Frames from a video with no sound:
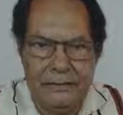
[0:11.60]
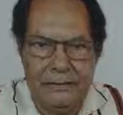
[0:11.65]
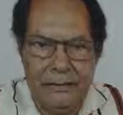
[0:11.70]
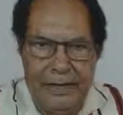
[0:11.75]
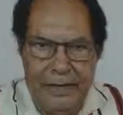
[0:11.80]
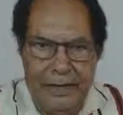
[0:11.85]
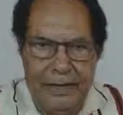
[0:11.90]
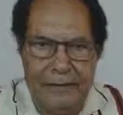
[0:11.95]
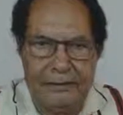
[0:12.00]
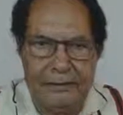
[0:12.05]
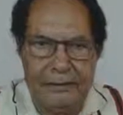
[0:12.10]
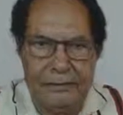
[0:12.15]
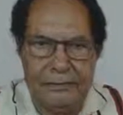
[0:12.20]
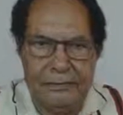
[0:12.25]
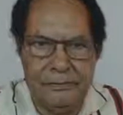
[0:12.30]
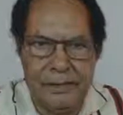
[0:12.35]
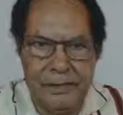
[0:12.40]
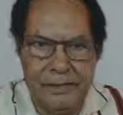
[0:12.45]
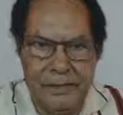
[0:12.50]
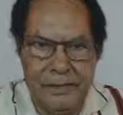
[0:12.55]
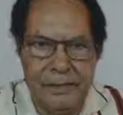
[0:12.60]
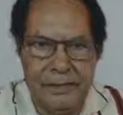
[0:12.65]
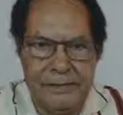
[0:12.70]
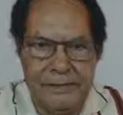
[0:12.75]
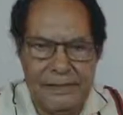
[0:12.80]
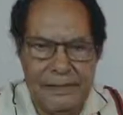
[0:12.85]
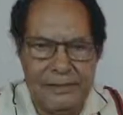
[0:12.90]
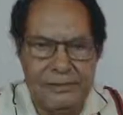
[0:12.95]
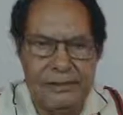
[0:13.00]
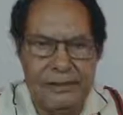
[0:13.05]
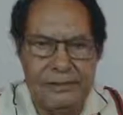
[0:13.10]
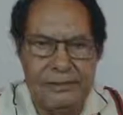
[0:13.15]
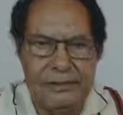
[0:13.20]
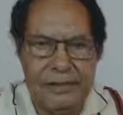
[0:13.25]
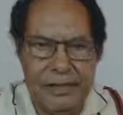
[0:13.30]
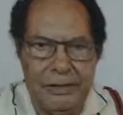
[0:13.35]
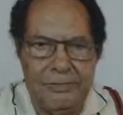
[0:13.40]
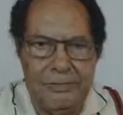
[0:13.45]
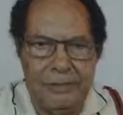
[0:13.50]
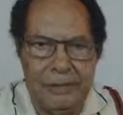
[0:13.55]
that the relaxation
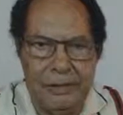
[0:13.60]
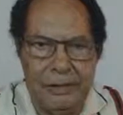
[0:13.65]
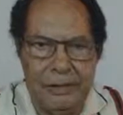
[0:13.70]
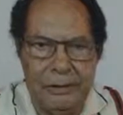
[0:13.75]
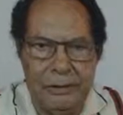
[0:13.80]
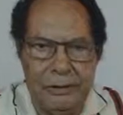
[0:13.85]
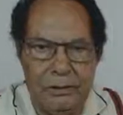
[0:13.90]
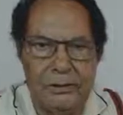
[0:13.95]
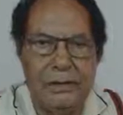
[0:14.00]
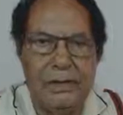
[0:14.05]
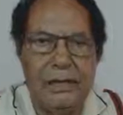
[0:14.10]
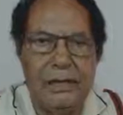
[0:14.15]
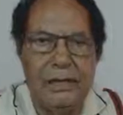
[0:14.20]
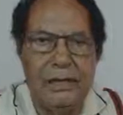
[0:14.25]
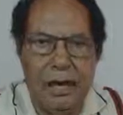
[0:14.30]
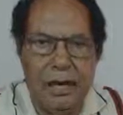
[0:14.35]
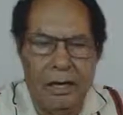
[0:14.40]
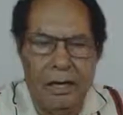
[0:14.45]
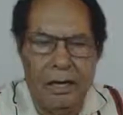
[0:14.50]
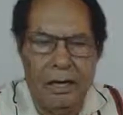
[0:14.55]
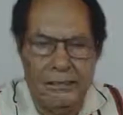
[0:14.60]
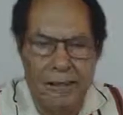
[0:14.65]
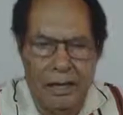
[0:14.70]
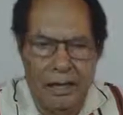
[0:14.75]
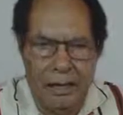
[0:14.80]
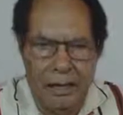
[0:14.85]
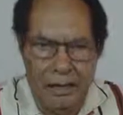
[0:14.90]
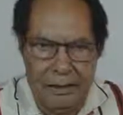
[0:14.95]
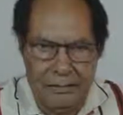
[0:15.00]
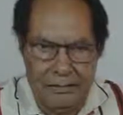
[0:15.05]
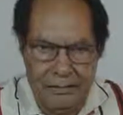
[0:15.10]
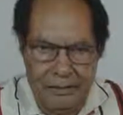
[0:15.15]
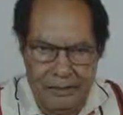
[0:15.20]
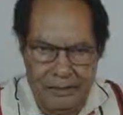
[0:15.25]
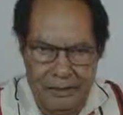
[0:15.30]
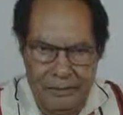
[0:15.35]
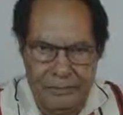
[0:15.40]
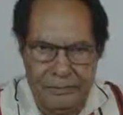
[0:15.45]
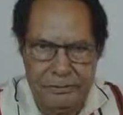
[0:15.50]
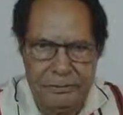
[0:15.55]
tables are the
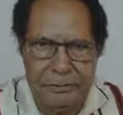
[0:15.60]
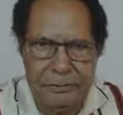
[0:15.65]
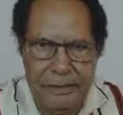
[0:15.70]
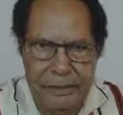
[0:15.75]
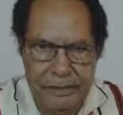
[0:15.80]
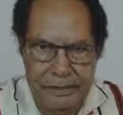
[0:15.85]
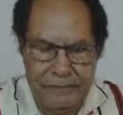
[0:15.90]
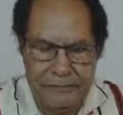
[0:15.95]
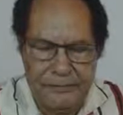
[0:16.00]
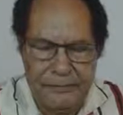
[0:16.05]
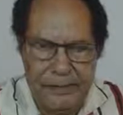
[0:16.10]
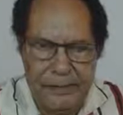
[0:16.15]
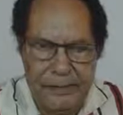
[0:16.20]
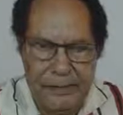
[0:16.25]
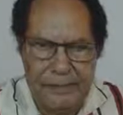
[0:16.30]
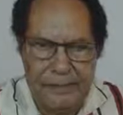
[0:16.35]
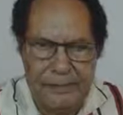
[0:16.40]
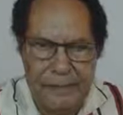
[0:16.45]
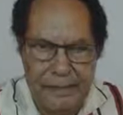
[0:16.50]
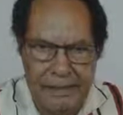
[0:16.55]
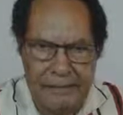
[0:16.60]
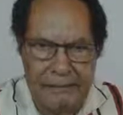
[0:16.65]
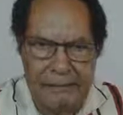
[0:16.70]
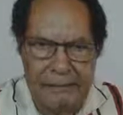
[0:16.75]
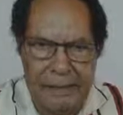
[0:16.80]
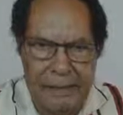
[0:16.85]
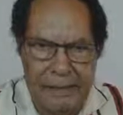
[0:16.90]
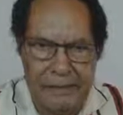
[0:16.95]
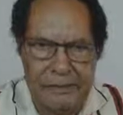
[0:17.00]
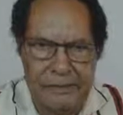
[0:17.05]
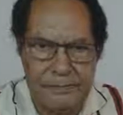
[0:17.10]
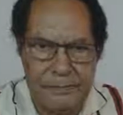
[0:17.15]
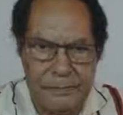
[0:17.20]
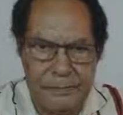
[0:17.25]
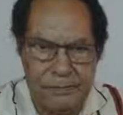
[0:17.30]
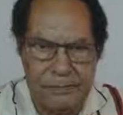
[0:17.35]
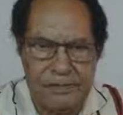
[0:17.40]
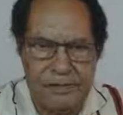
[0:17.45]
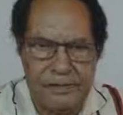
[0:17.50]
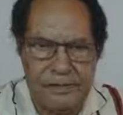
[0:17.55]
ultimate as far as head box
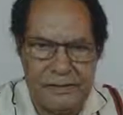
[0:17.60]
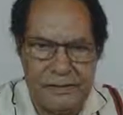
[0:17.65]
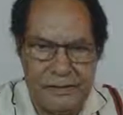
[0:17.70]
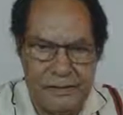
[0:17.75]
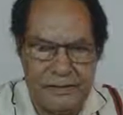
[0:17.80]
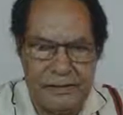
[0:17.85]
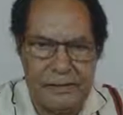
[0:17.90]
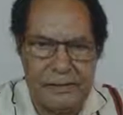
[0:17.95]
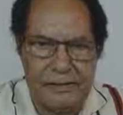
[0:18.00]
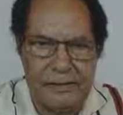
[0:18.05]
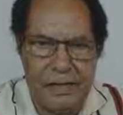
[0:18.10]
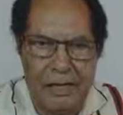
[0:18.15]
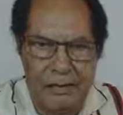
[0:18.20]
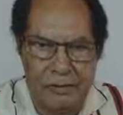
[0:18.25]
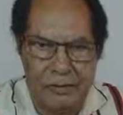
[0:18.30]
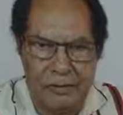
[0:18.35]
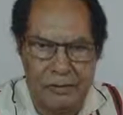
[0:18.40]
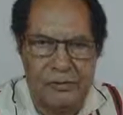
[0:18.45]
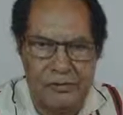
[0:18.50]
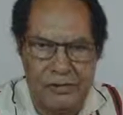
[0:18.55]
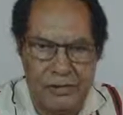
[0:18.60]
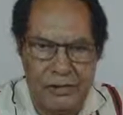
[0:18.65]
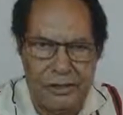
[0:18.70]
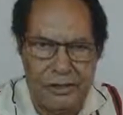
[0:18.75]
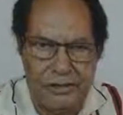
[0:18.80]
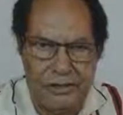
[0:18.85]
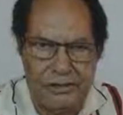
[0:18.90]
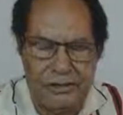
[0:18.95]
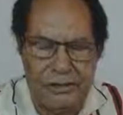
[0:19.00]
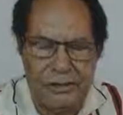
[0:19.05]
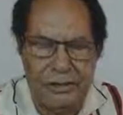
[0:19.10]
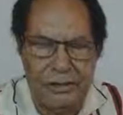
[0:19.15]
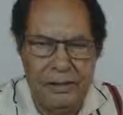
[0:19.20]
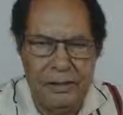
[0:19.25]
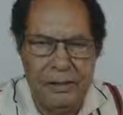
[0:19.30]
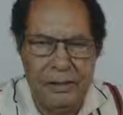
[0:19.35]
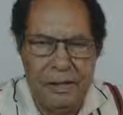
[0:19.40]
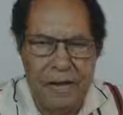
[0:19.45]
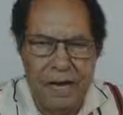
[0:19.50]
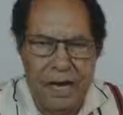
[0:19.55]
process settings are concerned.
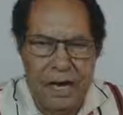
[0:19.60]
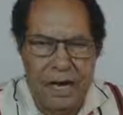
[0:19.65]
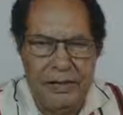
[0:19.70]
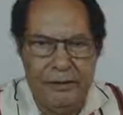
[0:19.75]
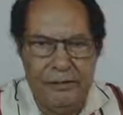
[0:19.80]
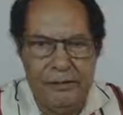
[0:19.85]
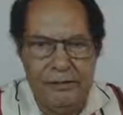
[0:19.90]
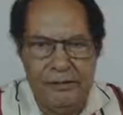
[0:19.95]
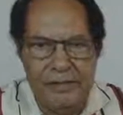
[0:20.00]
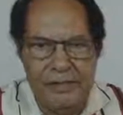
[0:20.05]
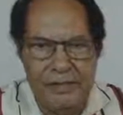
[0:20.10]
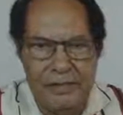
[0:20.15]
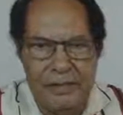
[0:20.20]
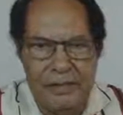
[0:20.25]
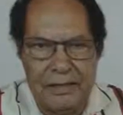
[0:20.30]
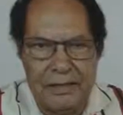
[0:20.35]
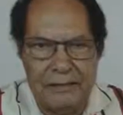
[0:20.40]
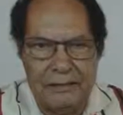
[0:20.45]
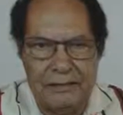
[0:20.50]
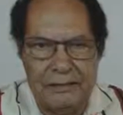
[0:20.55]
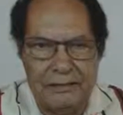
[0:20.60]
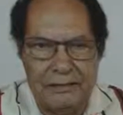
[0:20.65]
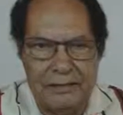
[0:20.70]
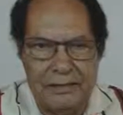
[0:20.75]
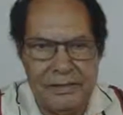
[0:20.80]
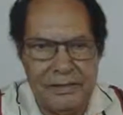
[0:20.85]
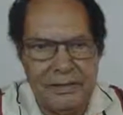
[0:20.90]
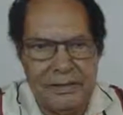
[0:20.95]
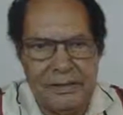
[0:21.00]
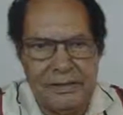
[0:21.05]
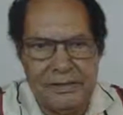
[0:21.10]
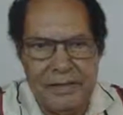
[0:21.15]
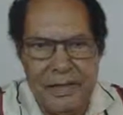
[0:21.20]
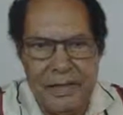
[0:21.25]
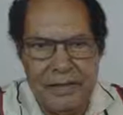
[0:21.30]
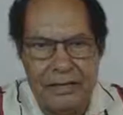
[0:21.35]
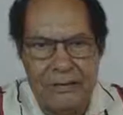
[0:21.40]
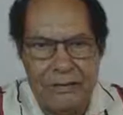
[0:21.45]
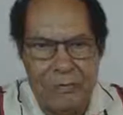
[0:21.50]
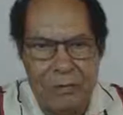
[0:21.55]
I consider it is
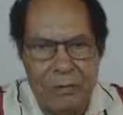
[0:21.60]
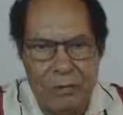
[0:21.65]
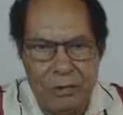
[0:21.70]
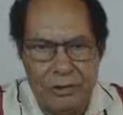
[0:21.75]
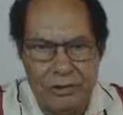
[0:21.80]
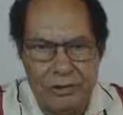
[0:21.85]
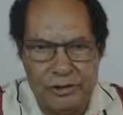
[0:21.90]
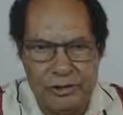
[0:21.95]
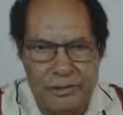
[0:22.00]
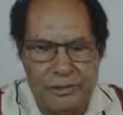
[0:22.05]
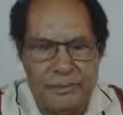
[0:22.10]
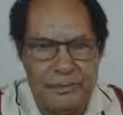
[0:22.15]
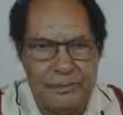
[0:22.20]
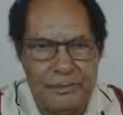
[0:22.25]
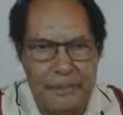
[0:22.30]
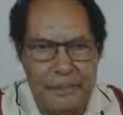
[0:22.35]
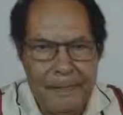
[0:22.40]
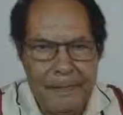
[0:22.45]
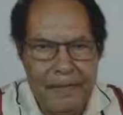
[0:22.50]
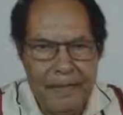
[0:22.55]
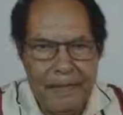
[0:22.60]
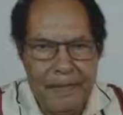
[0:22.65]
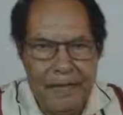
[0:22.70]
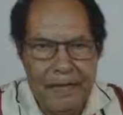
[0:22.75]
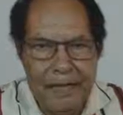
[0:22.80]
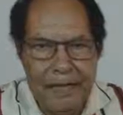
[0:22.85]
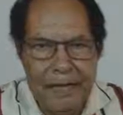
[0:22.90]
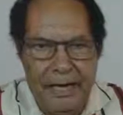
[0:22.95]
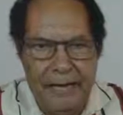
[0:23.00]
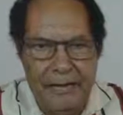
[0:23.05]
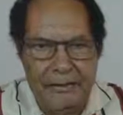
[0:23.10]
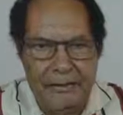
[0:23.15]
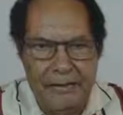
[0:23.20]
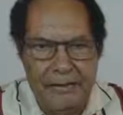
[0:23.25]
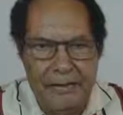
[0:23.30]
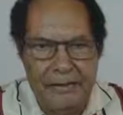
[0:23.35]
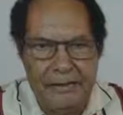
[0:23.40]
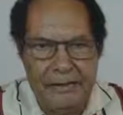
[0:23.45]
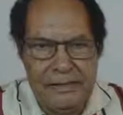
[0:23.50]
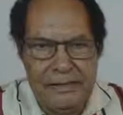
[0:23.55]
like water, and
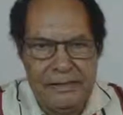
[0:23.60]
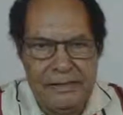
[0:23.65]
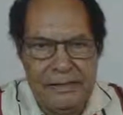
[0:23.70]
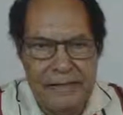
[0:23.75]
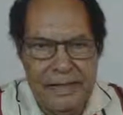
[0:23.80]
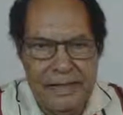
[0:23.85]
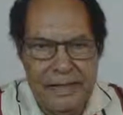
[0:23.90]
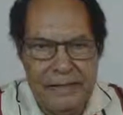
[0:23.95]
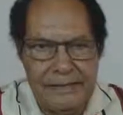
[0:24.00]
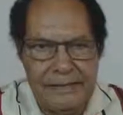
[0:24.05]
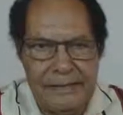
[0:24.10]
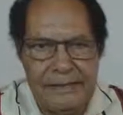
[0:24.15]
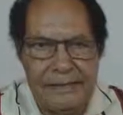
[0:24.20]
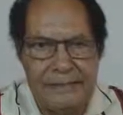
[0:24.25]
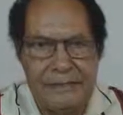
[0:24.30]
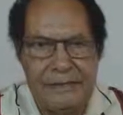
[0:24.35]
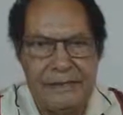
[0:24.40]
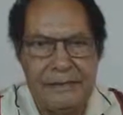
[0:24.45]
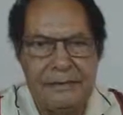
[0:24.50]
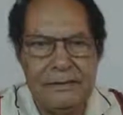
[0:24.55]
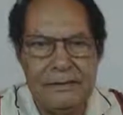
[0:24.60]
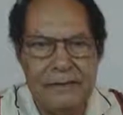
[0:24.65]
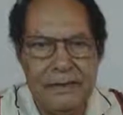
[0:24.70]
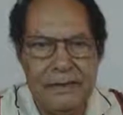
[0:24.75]
the DCS